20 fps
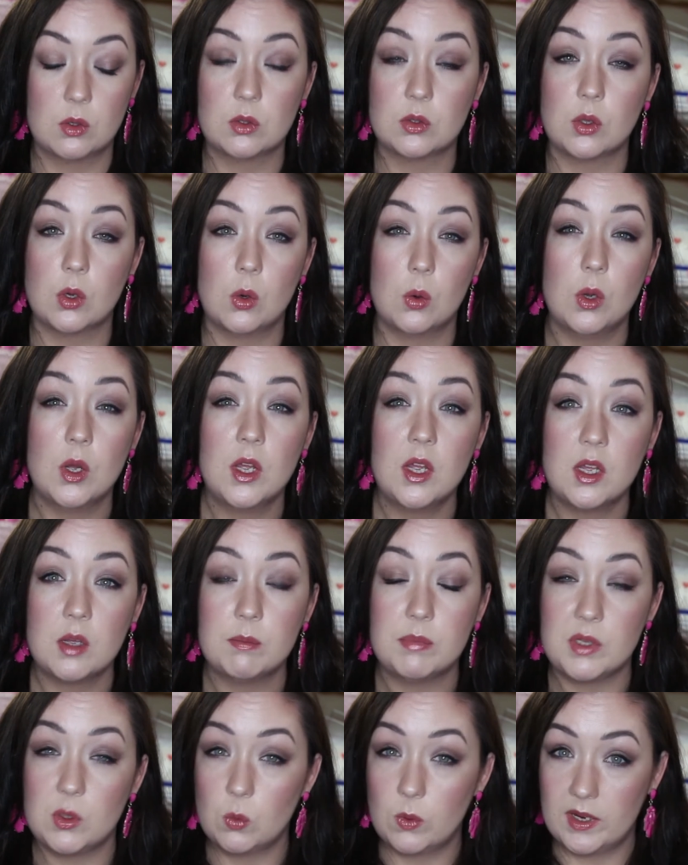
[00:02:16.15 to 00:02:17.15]
Although
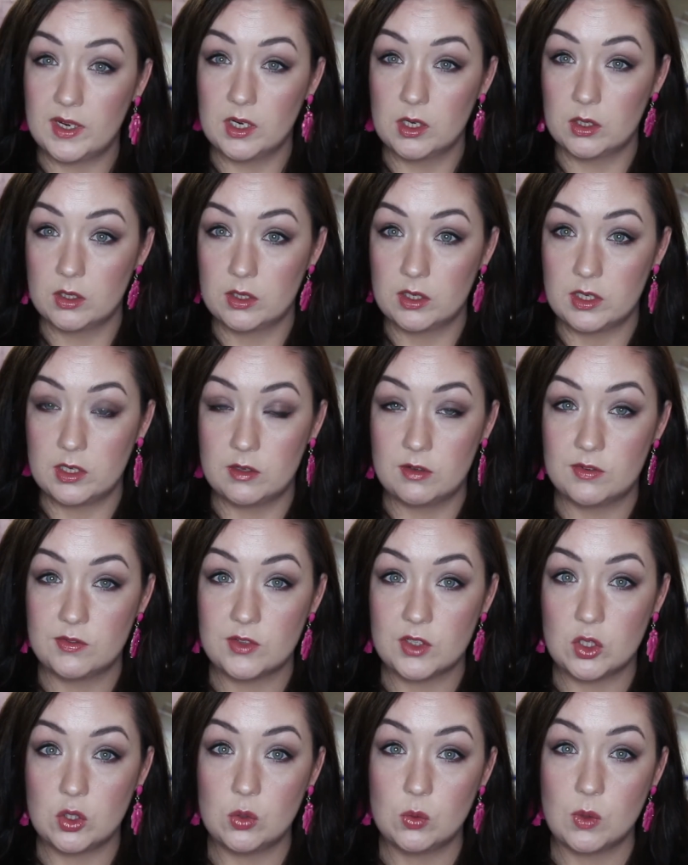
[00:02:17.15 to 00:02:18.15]
beware
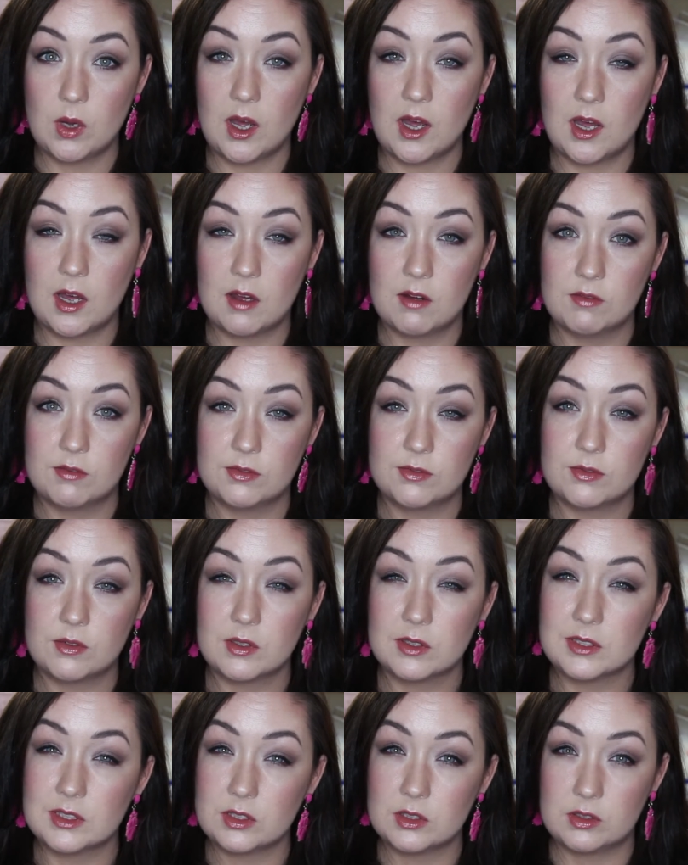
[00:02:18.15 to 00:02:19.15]
if you have
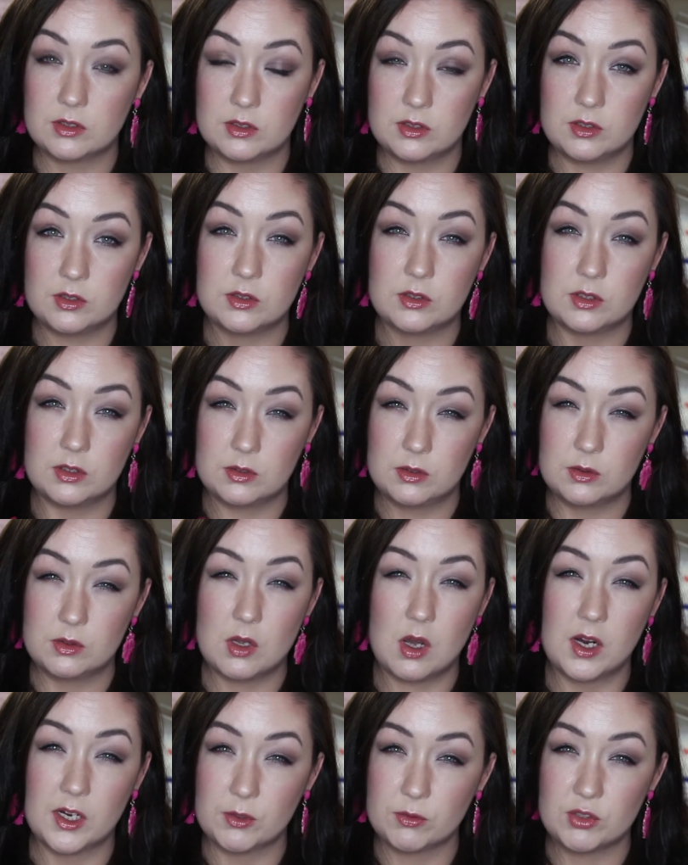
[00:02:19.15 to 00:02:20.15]
the
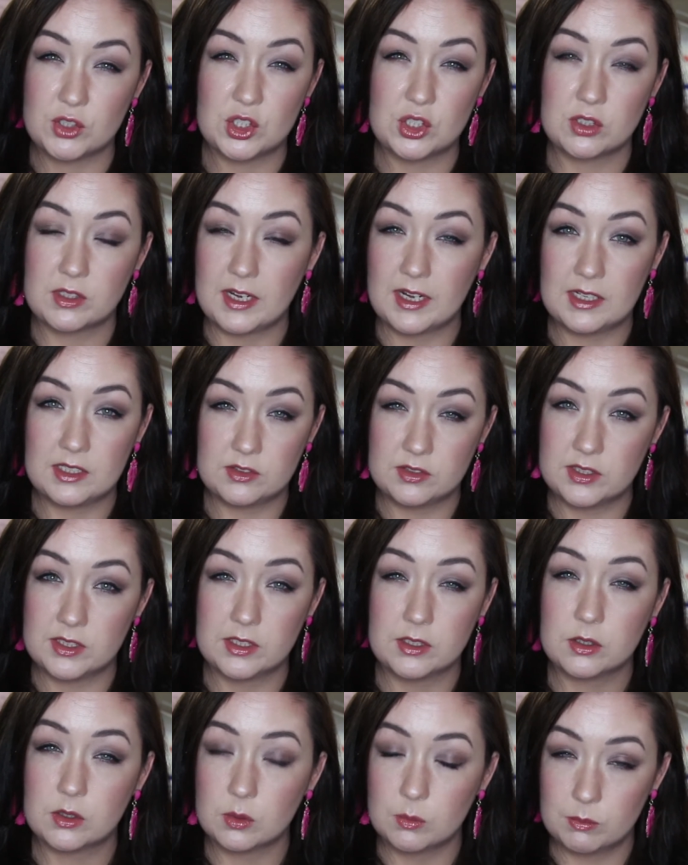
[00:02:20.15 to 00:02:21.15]
Irish
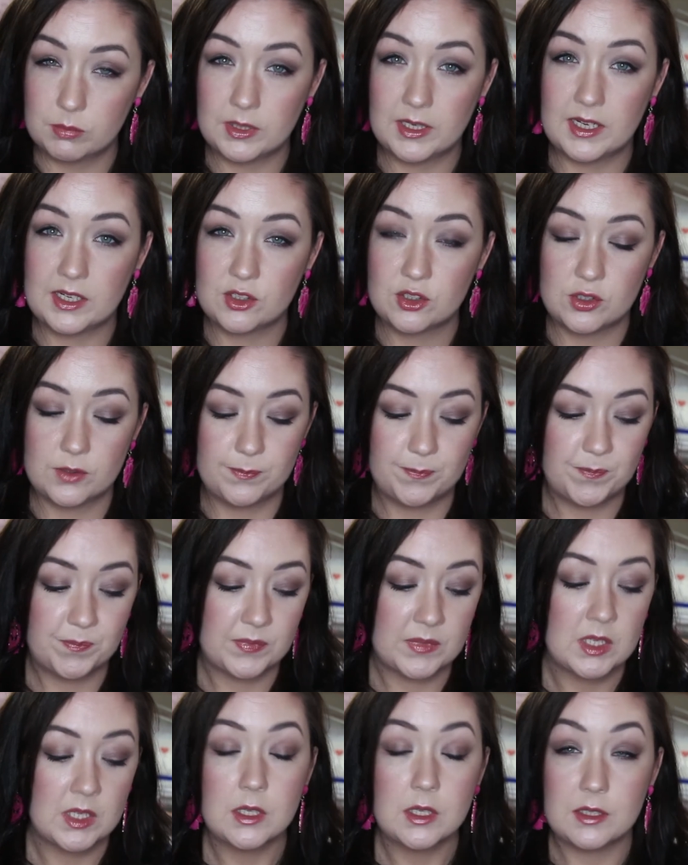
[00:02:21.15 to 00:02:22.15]
Celtic complexion,
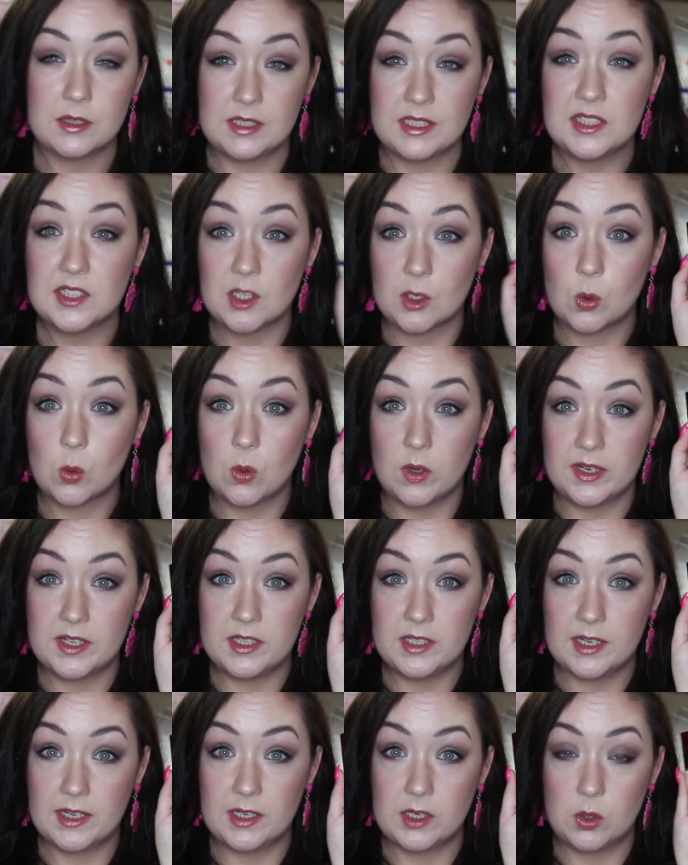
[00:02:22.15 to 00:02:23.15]
these are quite
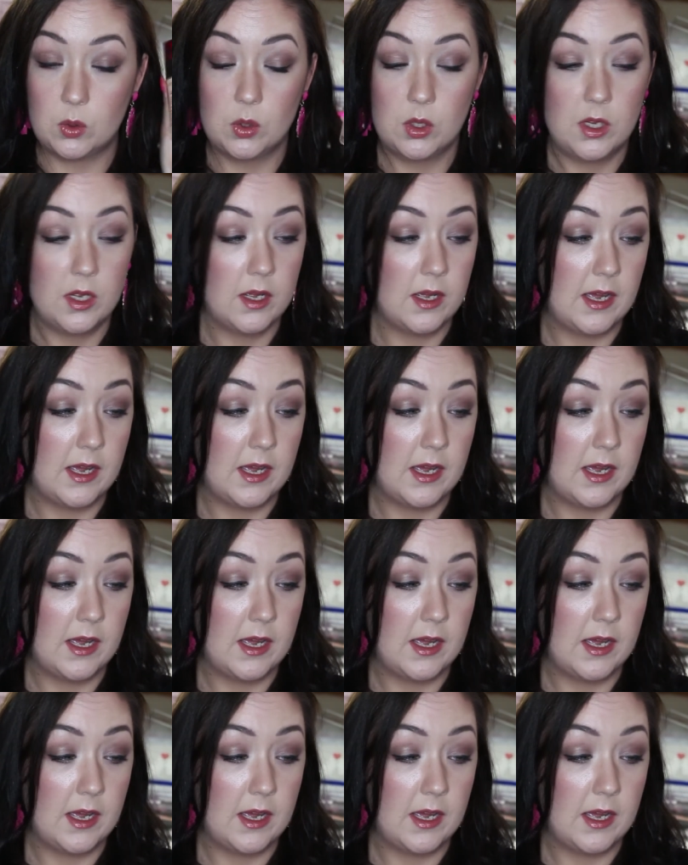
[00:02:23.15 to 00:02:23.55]
yellow.